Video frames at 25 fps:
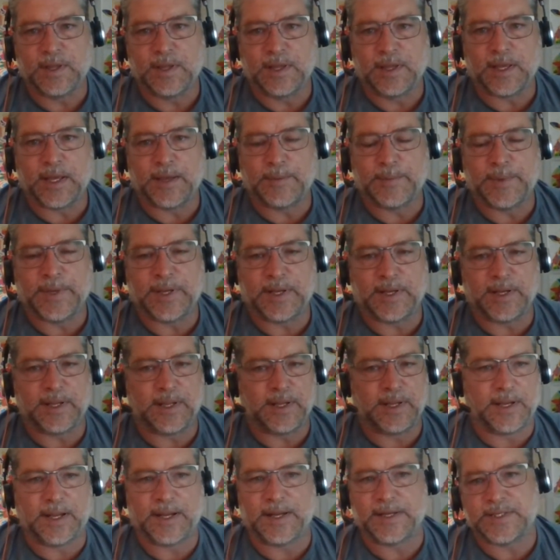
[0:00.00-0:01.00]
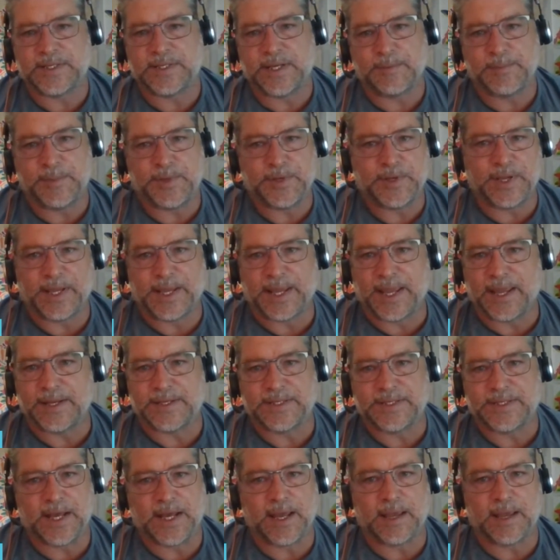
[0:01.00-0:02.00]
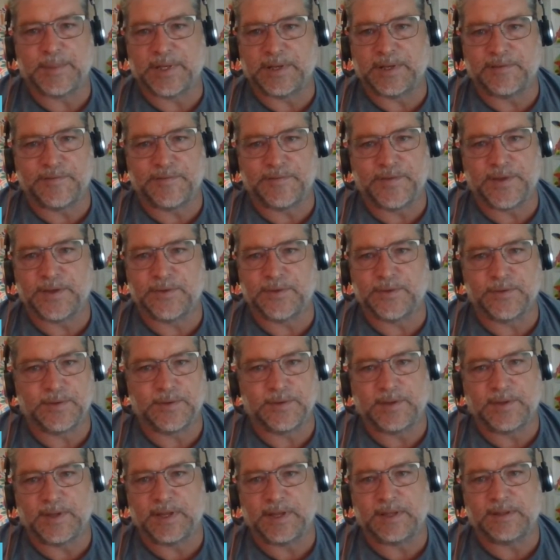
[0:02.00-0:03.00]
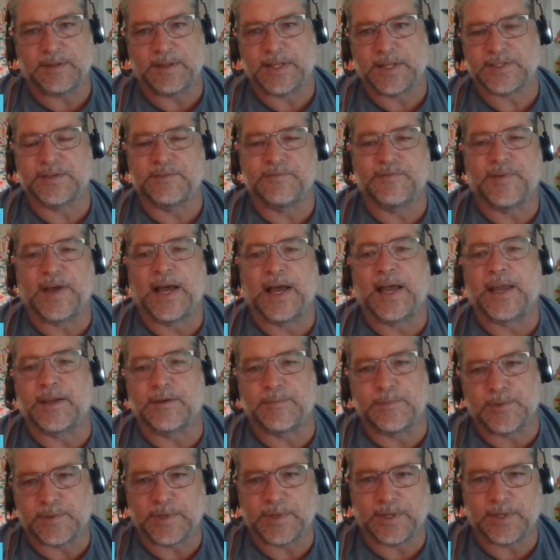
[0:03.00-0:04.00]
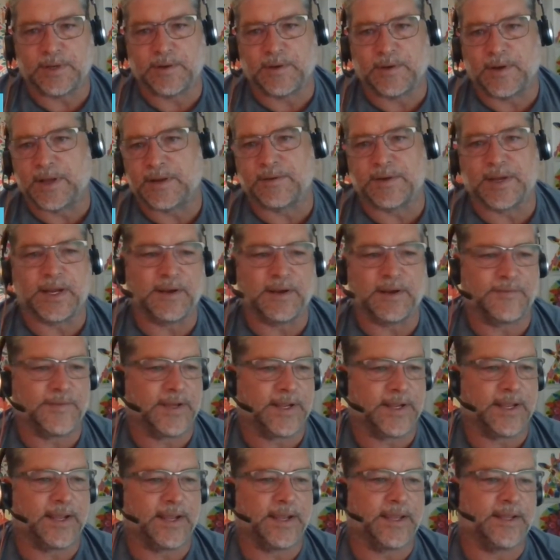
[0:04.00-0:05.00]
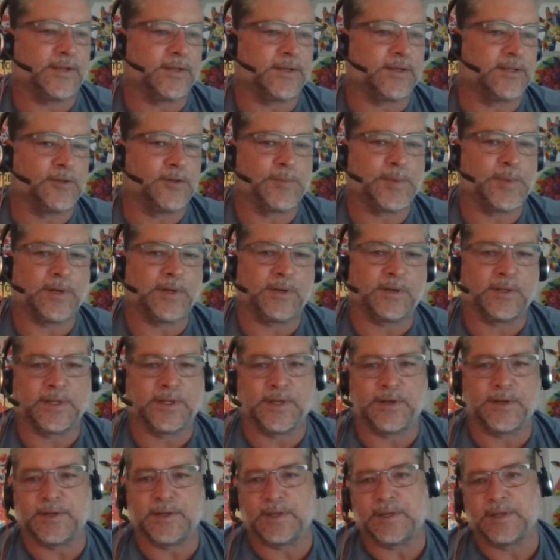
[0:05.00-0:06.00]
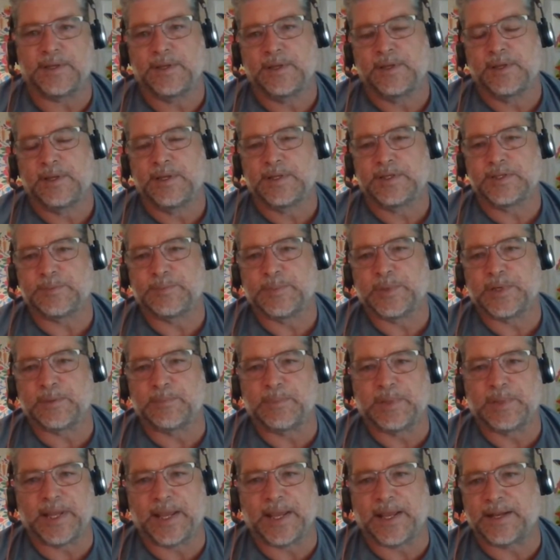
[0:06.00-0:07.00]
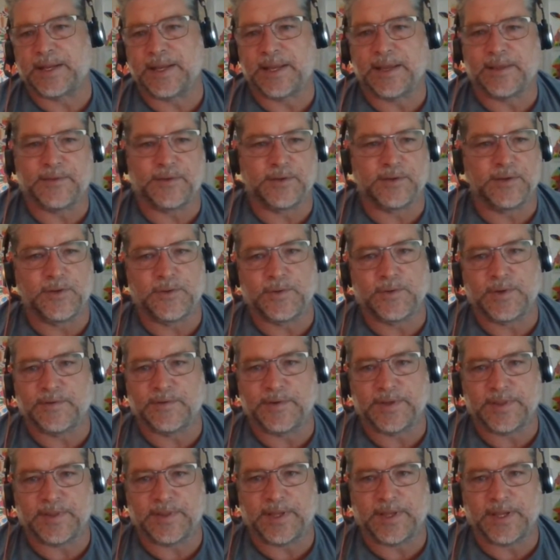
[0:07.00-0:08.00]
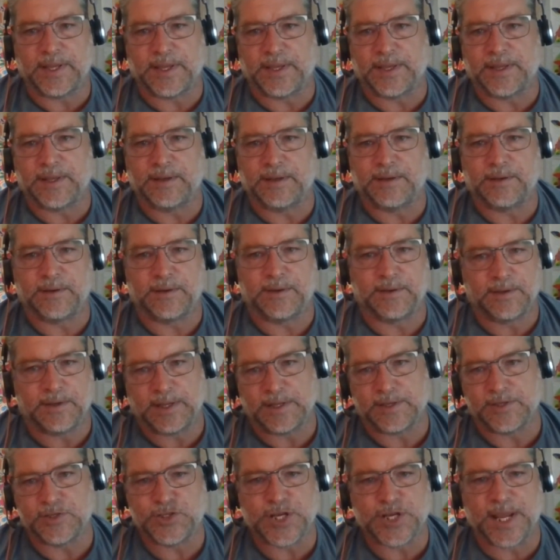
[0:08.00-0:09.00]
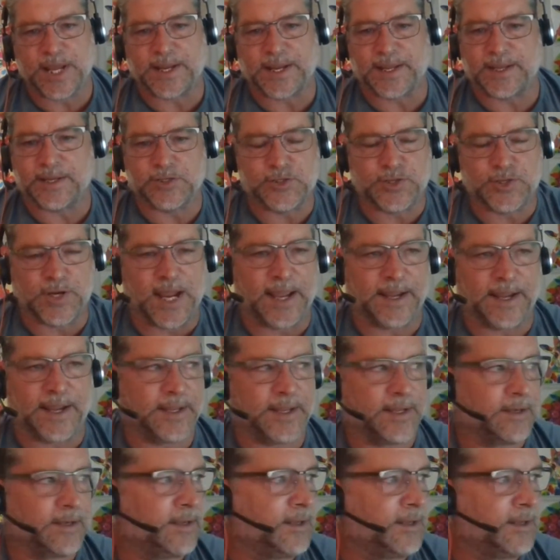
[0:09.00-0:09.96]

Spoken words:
I mean, and anytime you can gain time in the field, that's invaluable. I don't care if I gotta get there a little bit earlier to put a plan together, load everything in, and check it and track it.